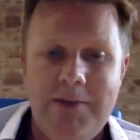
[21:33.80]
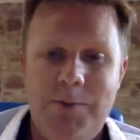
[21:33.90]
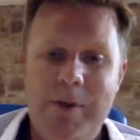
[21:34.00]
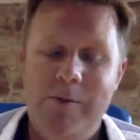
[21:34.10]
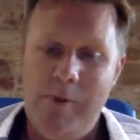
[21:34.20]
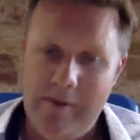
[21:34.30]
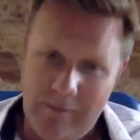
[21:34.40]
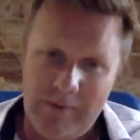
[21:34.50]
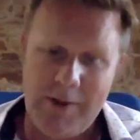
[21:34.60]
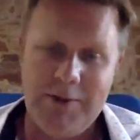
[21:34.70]
we've
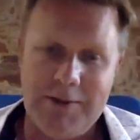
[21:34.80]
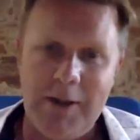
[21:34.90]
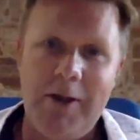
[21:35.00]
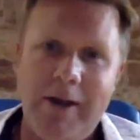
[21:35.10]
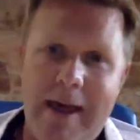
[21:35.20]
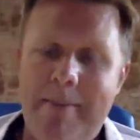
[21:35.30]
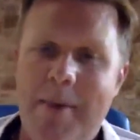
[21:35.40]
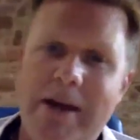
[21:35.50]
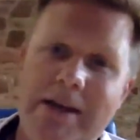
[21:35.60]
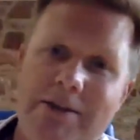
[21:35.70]
used a lot of that
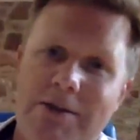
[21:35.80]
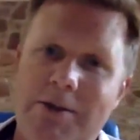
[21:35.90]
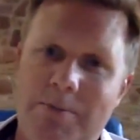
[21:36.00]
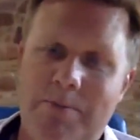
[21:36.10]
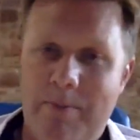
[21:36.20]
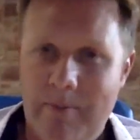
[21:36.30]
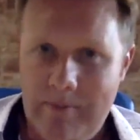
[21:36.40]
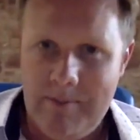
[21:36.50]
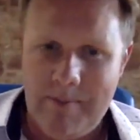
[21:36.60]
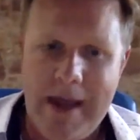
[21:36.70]
money to
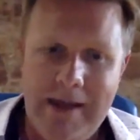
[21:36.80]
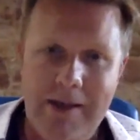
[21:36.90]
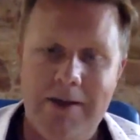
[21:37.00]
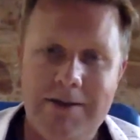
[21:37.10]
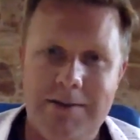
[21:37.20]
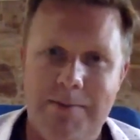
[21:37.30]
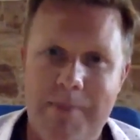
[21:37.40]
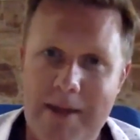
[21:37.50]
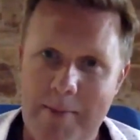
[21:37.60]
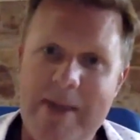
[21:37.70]
make
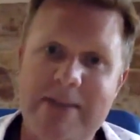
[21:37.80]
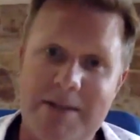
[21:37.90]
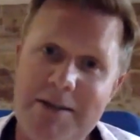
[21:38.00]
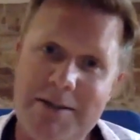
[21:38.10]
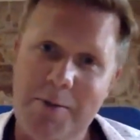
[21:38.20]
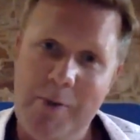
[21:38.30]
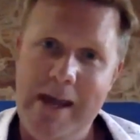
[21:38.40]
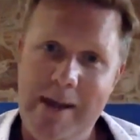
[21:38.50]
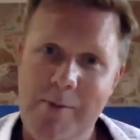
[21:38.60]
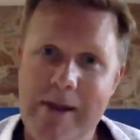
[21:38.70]
the business that
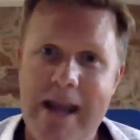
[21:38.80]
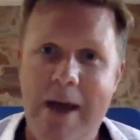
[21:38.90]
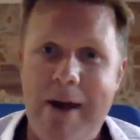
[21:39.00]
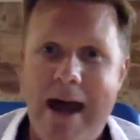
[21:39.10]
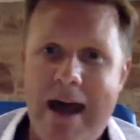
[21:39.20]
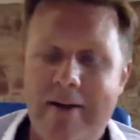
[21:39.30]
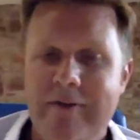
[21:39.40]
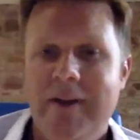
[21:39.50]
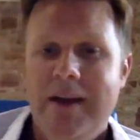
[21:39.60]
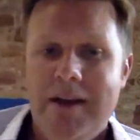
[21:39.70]
we now have.
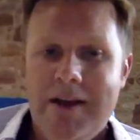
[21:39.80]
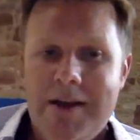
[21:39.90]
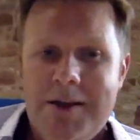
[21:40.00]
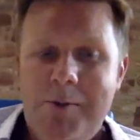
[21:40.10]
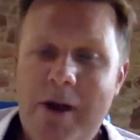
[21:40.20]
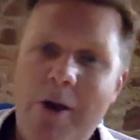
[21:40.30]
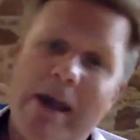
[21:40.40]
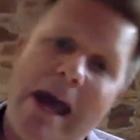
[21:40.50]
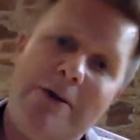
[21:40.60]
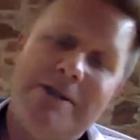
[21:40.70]
We're
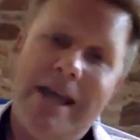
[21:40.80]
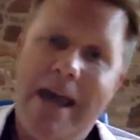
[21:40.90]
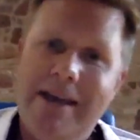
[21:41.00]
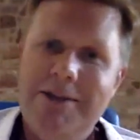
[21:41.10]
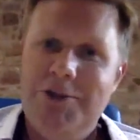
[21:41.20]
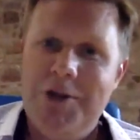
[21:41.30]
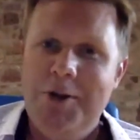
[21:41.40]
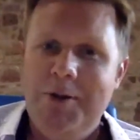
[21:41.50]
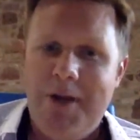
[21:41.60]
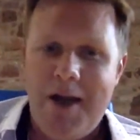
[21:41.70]
going out again in
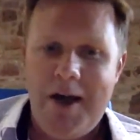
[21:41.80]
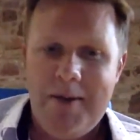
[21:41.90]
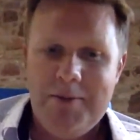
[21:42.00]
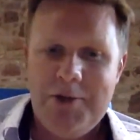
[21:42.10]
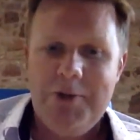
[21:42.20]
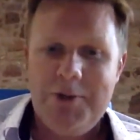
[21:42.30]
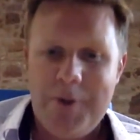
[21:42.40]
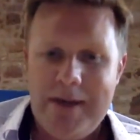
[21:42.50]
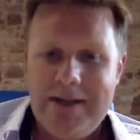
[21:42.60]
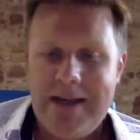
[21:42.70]
June. June the
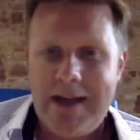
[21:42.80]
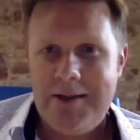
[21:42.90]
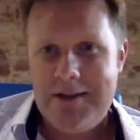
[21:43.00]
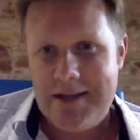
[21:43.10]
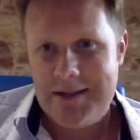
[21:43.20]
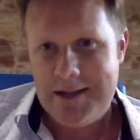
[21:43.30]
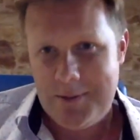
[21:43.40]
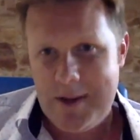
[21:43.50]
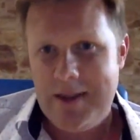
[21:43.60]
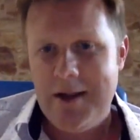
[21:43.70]
22nd is
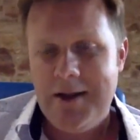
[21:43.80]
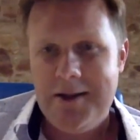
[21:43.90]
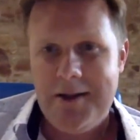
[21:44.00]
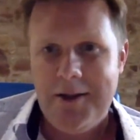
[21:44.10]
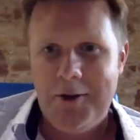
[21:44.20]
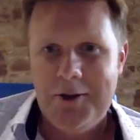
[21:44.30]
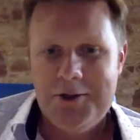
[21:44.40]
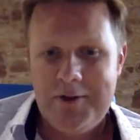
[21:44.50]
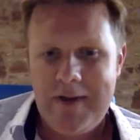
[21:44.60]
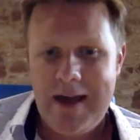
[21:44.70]
when the
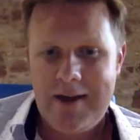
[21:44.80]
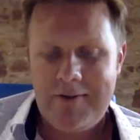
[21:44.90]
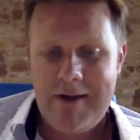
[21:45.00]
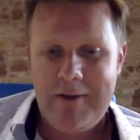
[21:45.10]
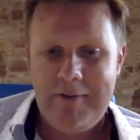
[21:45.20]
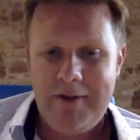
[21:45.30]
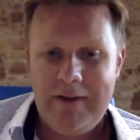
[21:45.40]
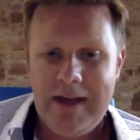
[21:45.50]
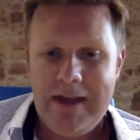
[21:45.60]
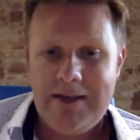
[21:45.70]
launch of that
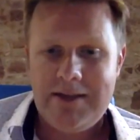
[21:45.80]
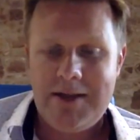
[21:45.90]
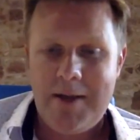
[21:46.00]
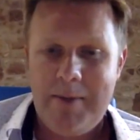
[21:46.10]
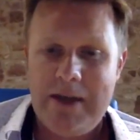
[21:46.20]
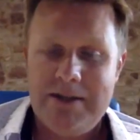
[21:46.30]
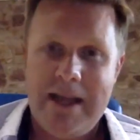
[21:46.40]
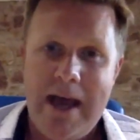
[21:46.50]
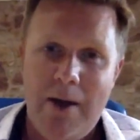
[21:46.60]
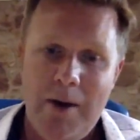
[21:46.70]
crowdfunding is, because
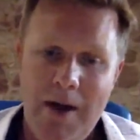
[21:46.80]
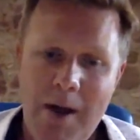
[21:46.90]
now